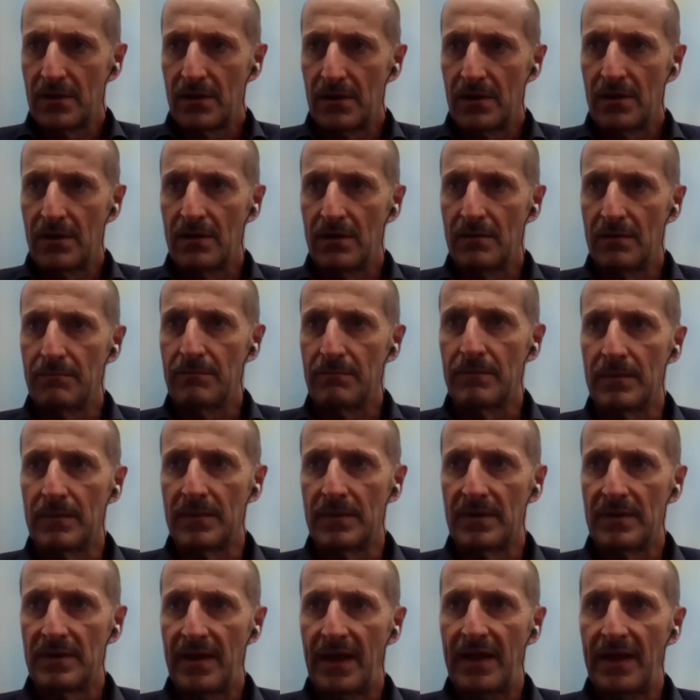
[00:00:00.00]

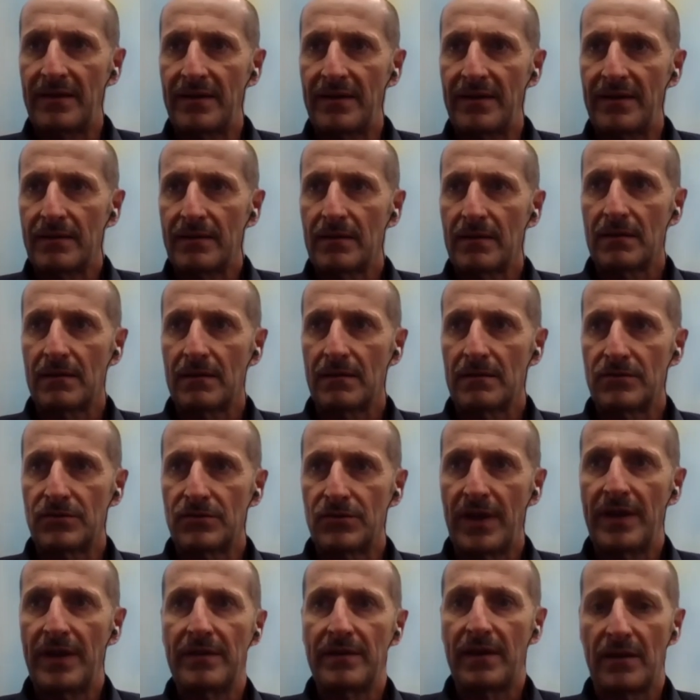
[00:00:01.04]
that
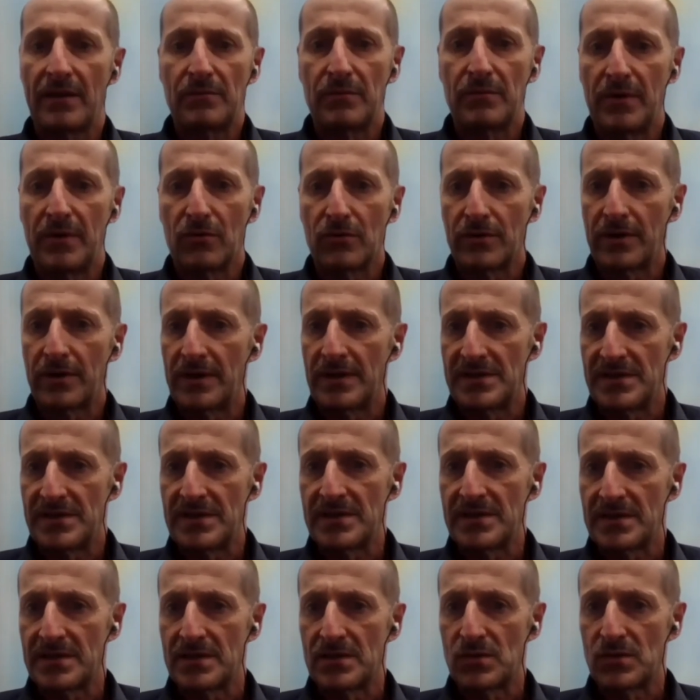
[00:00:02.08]
trend that we already
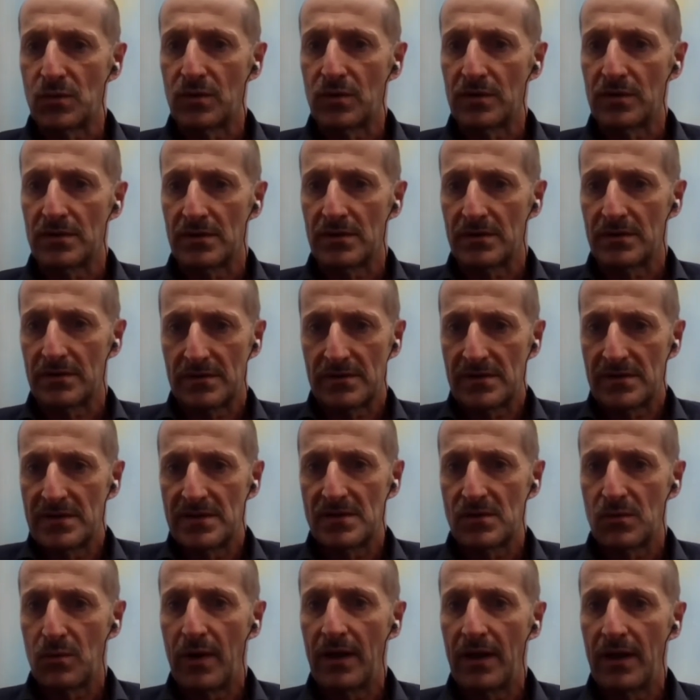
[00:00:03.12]
see since
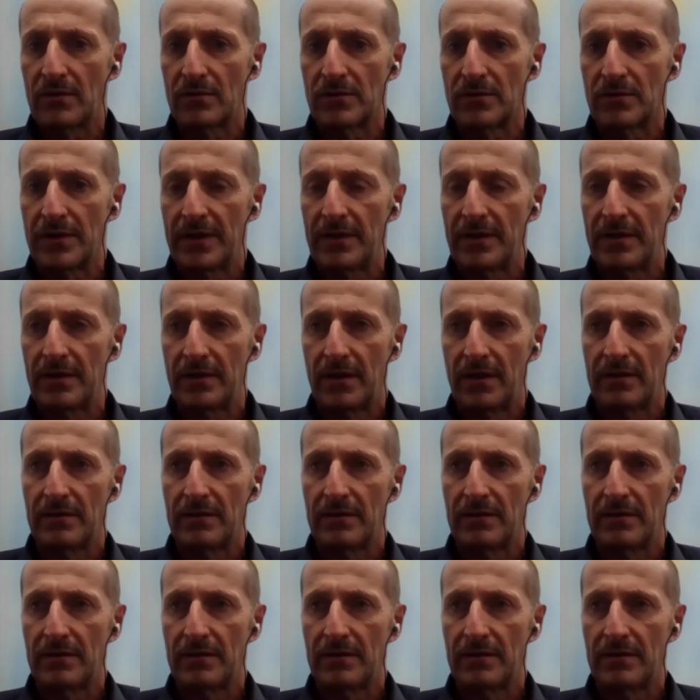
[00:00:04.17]
a while already.